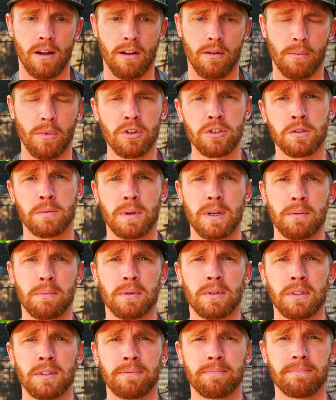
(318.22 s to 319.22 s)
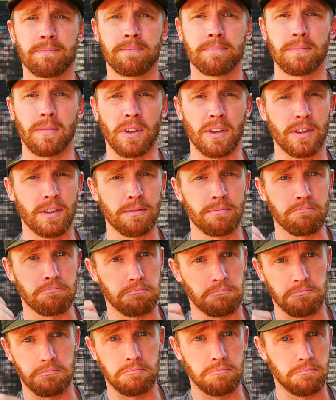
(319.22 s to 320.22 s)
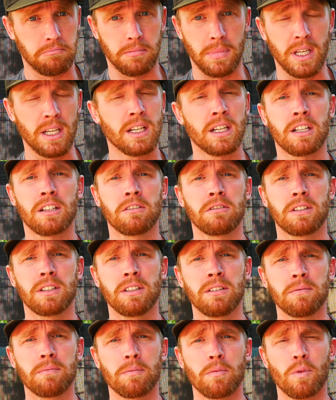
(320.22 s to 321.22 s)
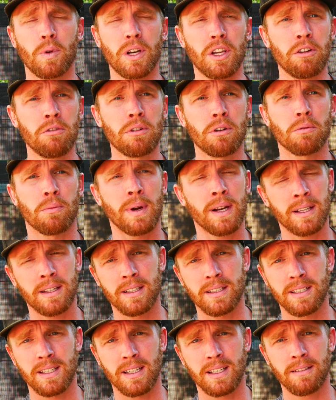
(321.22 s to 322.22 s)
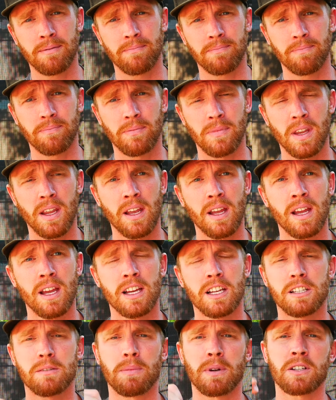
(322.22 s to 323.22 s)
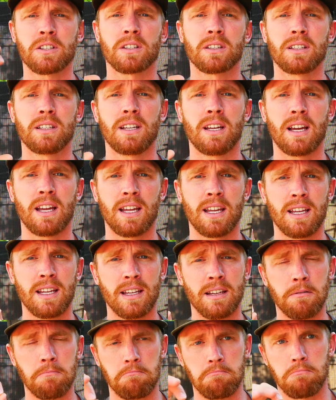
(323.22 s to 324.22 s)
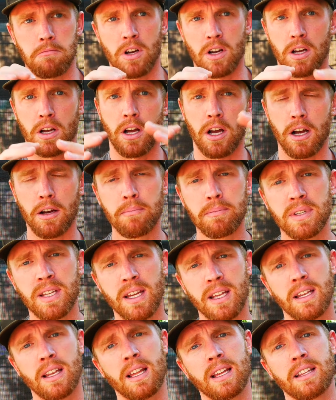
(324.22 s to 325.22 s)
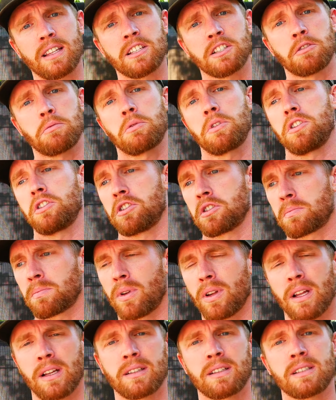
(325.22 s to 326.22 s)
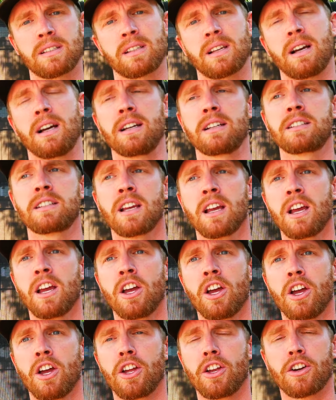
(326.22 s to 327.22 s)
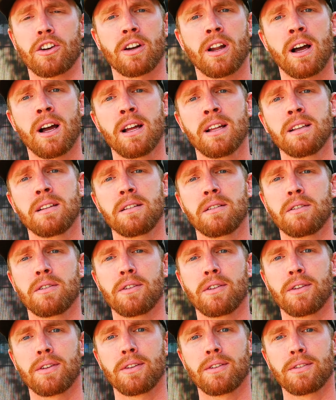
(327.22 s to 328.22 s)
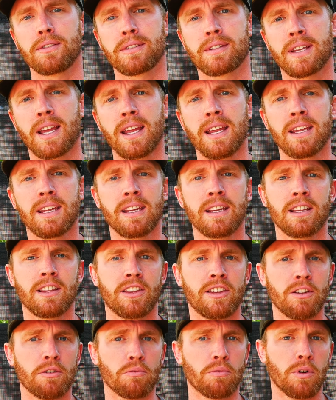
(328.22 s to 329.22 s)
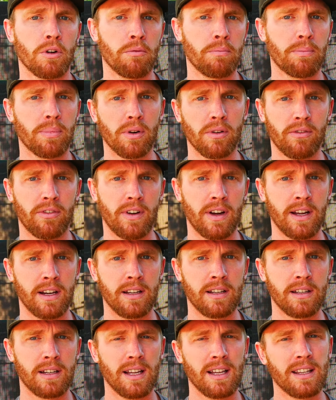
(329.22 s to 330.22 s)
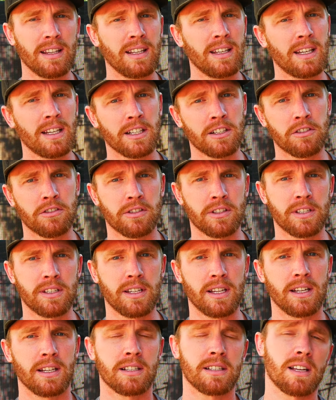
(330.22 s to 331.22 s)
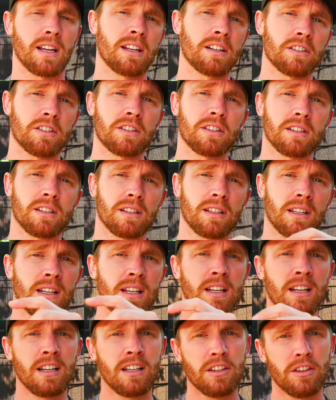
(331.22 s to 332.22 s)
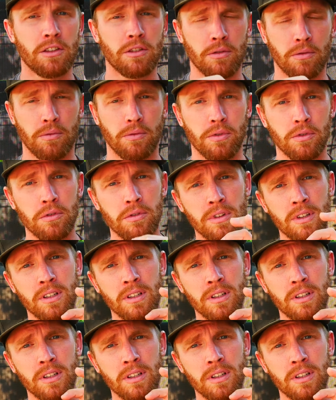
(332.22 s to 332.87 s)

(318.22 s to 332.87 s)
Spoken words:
most people, me included, when you erect a tent, especially a hub tent like this where you just pull out the sides, you're not taking the rope provided and the extra stakes and slinging it through